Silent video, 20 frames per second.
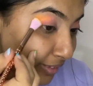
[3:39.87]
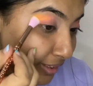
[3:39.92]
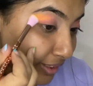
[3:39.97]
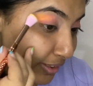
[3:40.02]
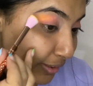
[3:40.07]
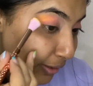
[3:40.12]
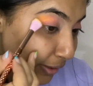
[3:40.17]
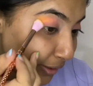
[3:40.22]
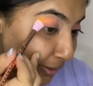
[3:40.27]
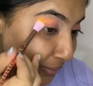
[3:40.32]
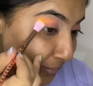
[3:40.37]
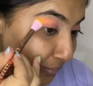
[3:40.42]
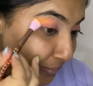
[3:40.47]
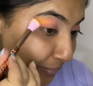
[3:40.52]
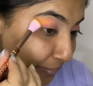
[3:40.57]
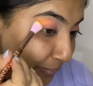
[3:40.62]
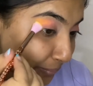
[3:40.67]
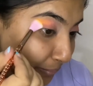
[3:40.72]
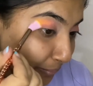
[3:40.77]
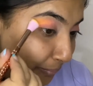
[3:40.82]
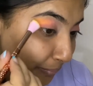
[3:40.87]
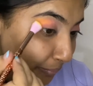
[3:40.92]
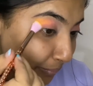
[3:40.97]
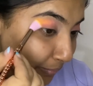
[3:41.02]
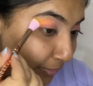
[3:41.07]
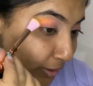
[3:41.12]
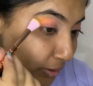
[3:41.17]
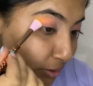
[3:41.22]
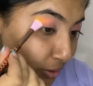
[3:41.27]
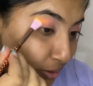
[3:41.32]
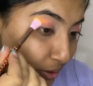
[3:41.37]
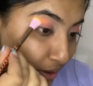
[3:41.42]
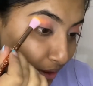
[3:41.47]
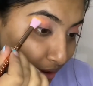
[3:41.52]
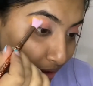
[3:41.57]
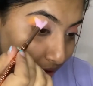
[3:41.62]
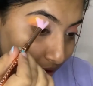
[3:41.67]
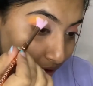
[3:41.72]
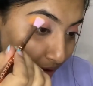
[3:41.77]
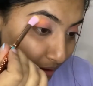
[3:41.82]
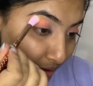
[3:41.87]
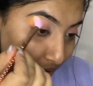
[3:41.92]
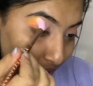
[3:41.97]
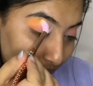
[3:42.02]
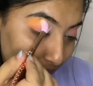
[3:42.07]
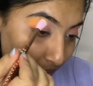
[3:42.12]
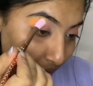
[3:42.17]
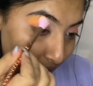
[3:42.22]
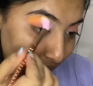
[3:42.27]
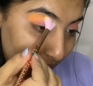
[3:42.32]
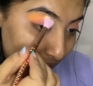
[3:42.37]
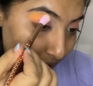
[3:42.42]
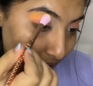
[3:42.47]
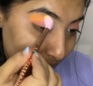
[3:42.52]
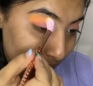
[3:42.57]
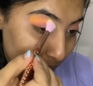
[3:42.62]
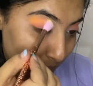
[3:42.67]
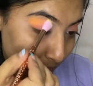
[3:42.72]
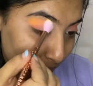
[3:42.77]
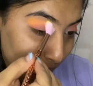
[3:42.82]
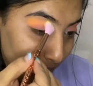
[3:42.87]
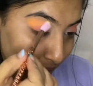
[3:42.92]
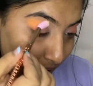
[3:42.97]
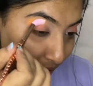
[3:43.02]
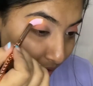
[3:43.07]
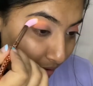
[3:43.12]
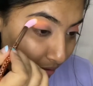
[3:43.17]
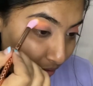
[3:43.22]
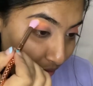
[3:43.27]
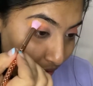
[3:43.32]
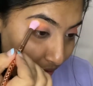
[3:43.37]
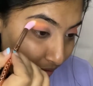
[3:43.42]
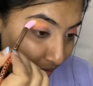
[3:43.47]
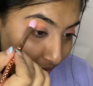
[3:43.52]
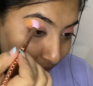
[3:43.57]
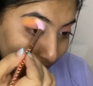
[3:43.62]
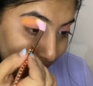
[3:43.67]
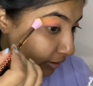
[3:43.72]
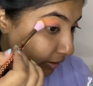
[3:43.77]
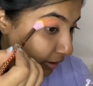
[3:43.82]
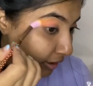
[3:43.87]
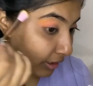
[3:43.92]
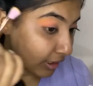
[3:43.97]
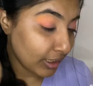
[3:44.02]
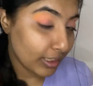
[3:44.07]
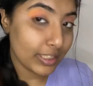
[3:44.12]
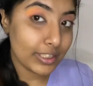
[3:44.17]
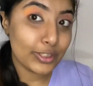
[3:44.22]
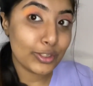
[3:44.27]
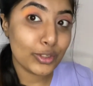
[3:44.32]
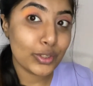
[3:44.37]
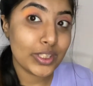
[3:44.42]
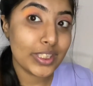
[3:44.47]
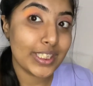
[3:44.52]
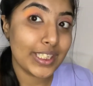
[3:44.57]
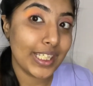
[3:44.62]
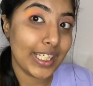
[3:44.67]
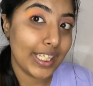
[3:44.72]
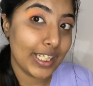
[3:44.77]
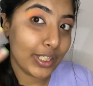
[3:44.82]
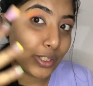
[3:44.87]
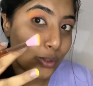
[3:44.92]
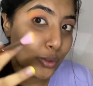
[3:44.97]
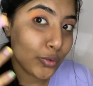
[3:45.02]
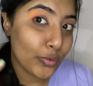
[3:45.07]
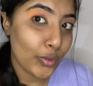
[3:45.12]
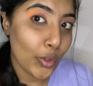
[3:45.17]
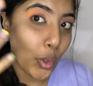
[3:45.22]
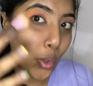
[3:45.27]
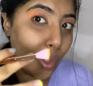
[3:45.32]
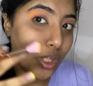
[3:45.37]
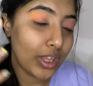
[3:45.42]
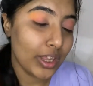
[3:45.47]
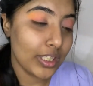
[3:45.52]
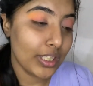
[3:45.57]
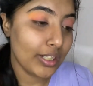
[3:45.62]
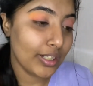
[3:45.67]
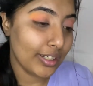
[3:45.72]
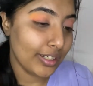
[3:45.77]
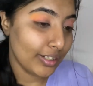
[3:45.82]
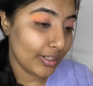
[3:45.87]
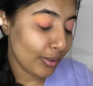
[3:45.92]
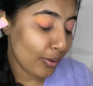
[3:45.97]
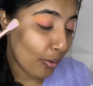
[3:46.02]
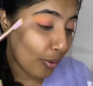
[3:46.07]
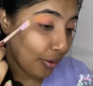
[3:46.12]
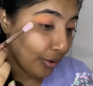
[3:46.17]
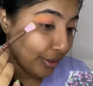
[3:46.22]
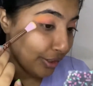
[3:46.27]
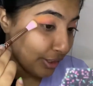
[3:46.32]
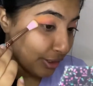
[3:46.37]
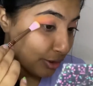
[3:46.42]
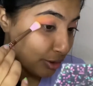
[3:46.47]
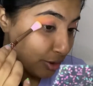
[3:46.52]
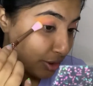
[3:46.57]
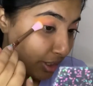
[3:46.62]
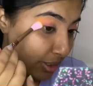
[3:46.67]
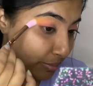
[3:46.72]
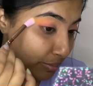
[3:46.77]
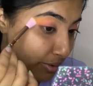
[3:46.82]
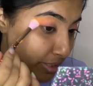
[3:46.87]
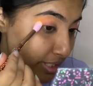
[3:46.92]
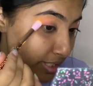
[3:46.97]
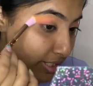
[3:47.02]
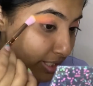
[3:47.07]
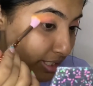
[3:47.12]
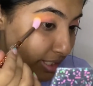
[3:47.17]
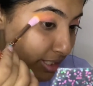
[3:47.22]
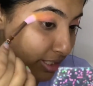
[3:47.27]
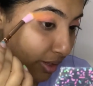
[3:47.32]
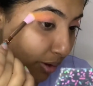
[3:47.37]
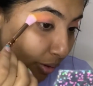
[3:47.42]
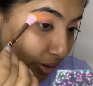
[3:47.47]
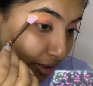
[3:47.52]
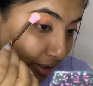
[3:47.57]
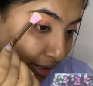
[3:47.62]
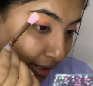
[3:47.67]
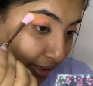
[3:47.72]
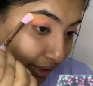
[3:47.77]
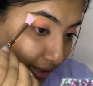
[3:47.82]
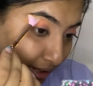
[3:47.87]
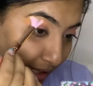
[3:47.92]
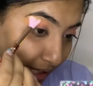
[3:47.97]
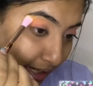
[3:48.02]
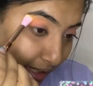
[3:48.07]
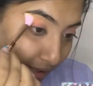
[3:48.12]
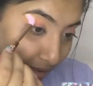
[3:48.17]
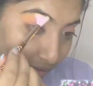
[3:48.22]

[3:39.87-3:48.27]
Sorry. Just look at that pigmentation. I think it's just taken over all the orange that was already there.